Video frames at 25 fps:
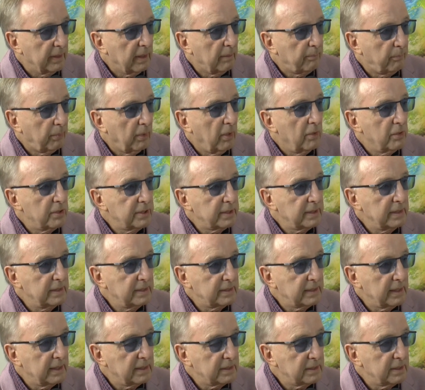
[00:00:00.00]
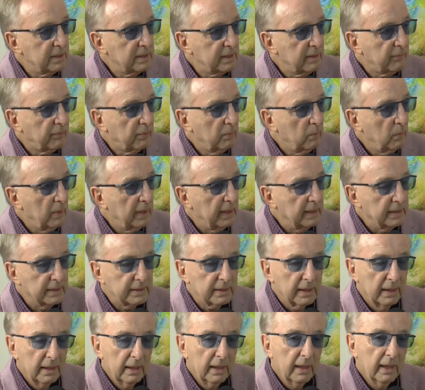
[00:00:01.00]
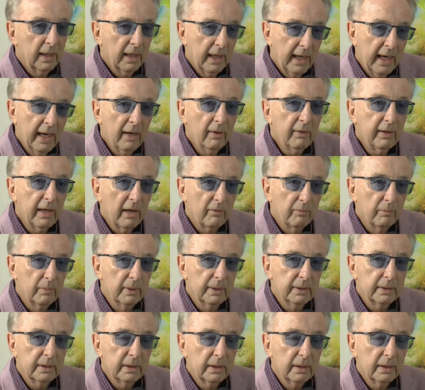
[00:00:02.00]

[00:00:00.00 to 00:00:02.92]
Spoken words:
approached these things in different ways. Our government